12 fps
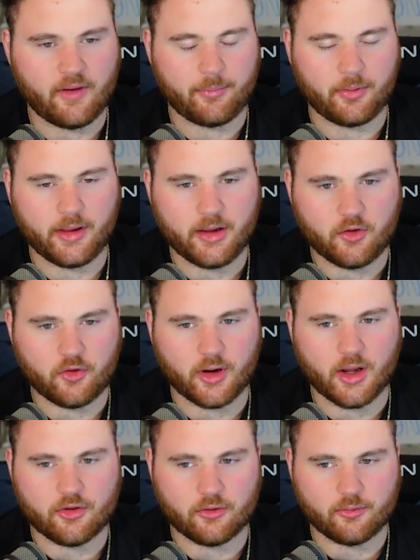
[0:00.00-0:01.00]
a plane
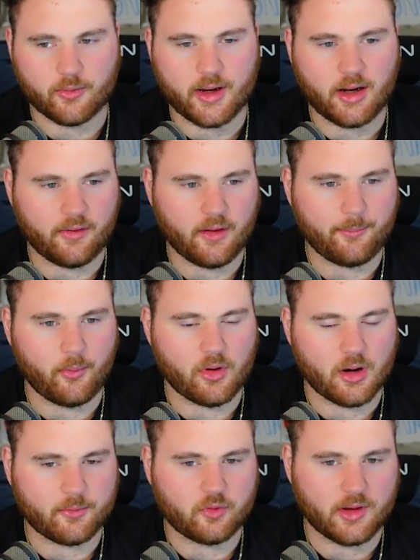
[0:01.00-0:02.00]
crashes right on the
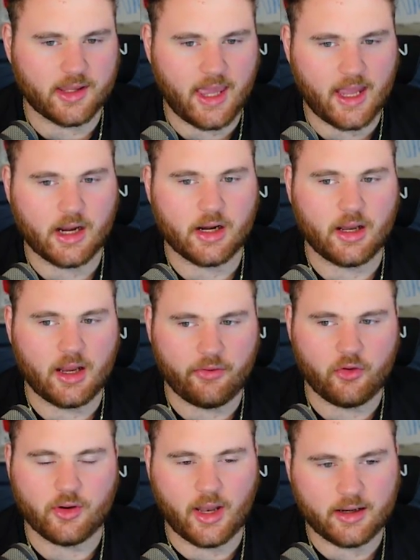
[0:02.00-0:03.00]
border between Canada and
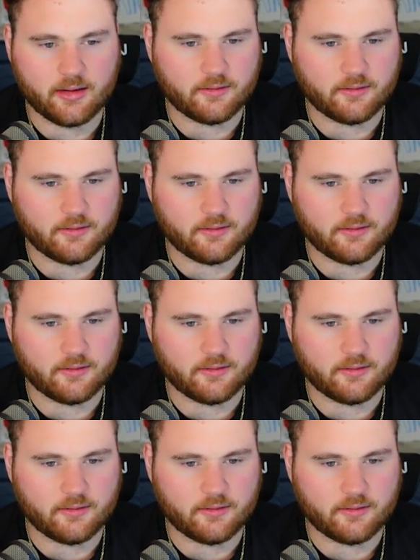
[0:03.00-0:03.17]
the United